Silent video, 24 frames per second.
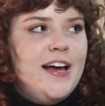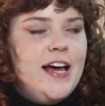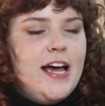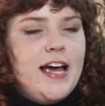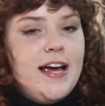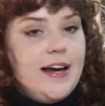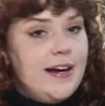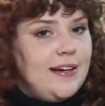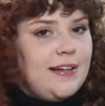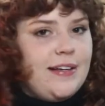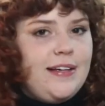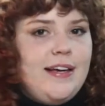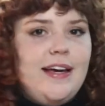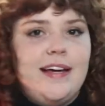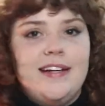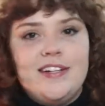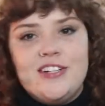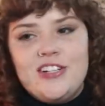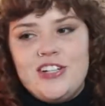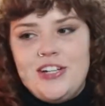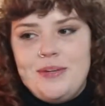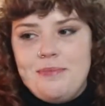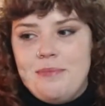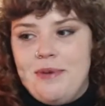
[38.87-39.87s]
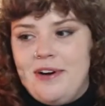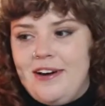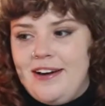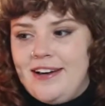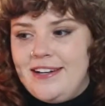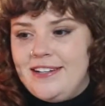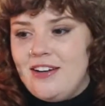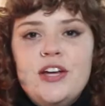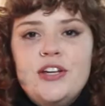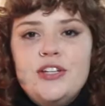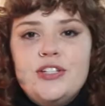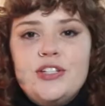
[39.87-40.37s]
ADHD mind.
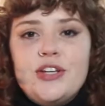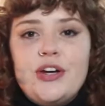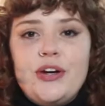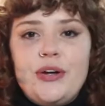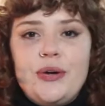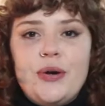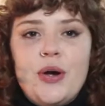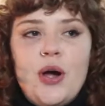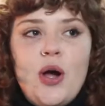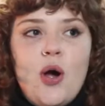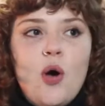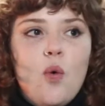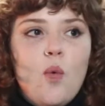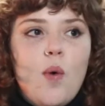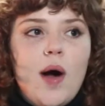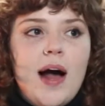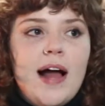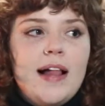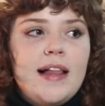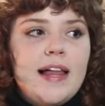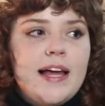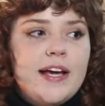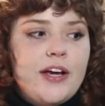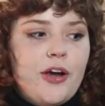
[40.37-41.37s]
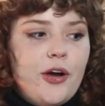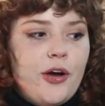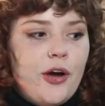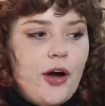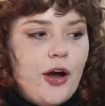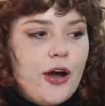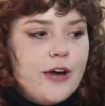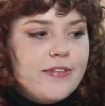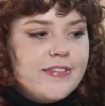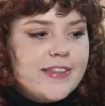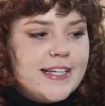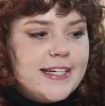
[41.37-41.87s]
So, while I go
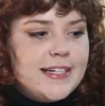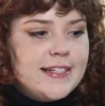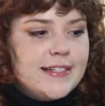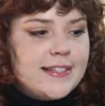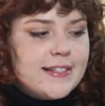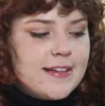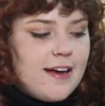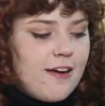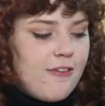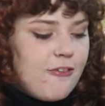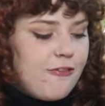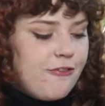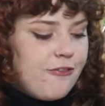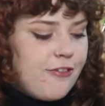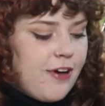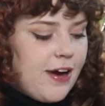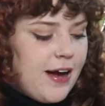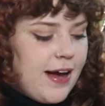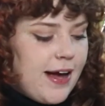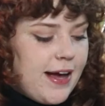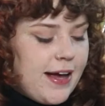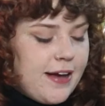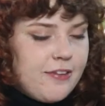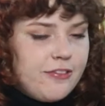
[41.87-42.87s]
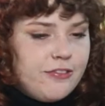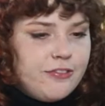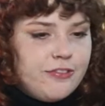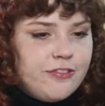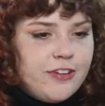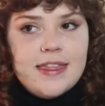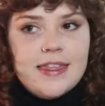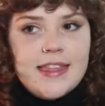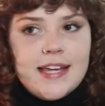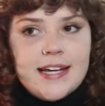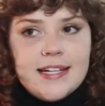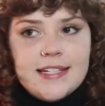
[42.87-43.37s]
over these 5
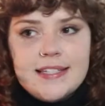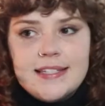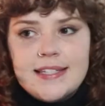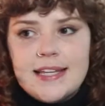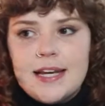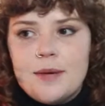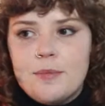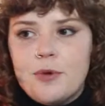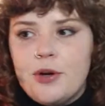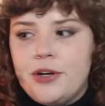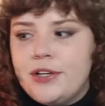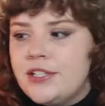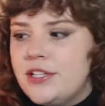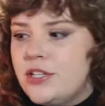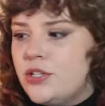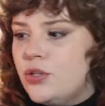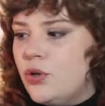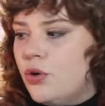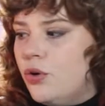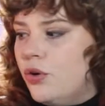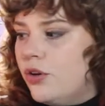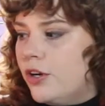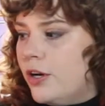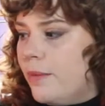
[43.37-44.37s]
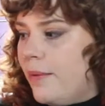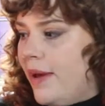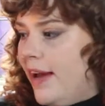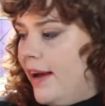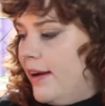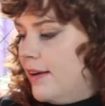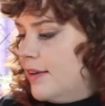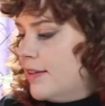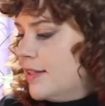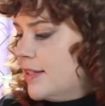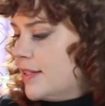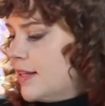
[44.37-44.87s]
things that I'm going to talk
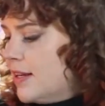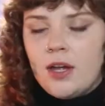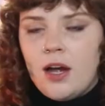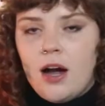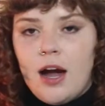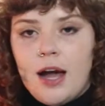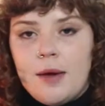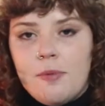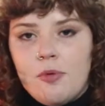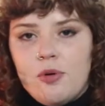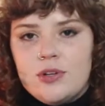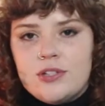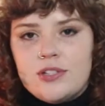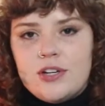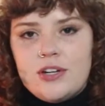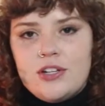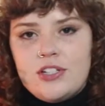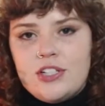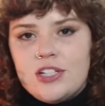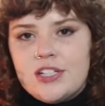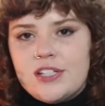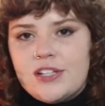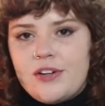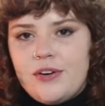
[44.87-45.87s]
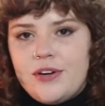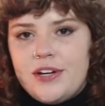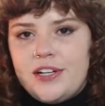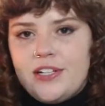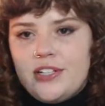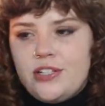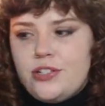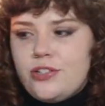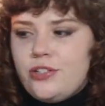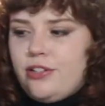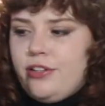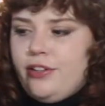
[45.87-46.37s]
about, I'm also just going
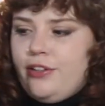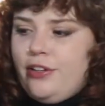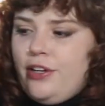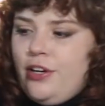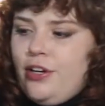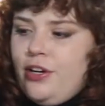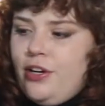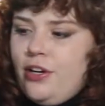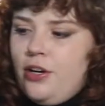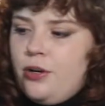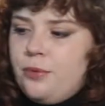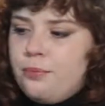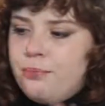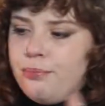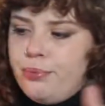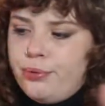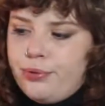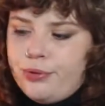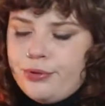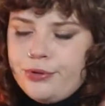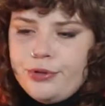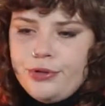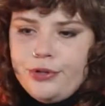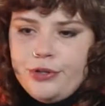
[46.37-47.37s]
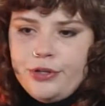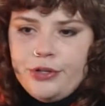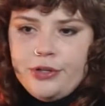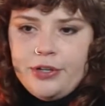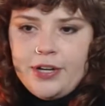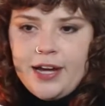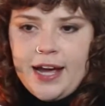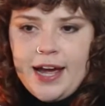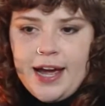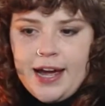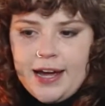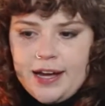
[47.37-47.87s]
to prune
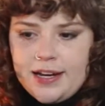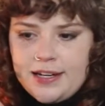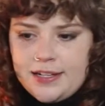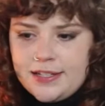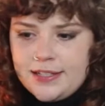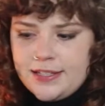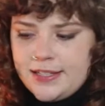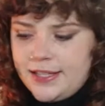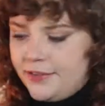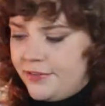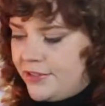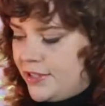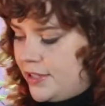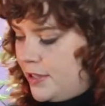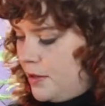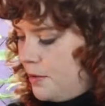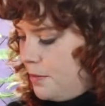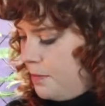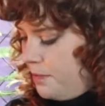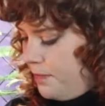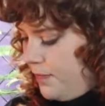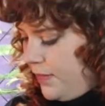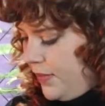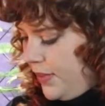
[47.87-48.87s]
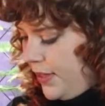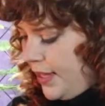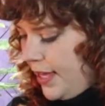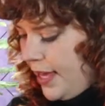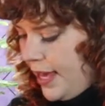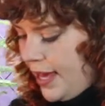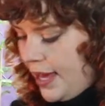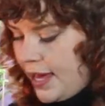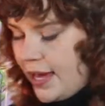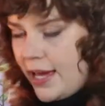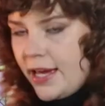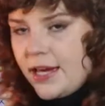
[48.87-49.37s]
and give some
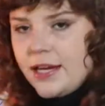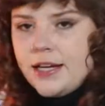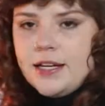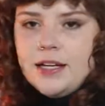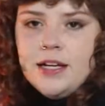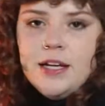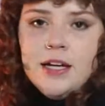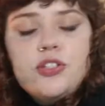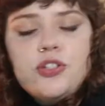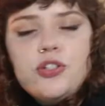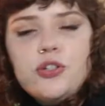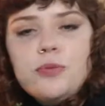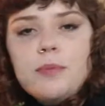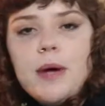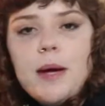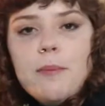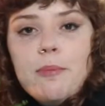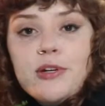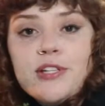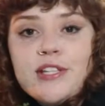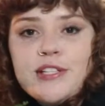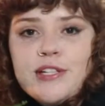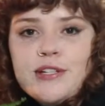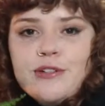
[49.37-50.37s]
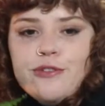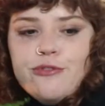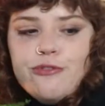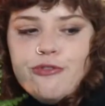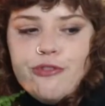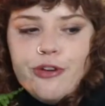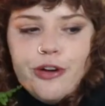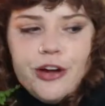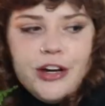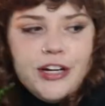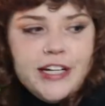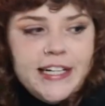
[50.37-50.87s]
care to my Boston
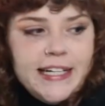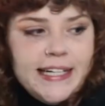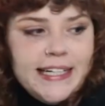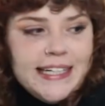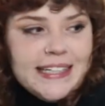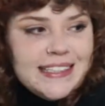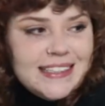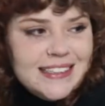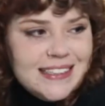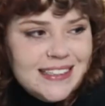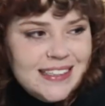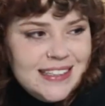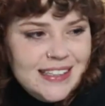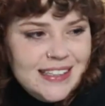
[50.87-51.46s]
fern here.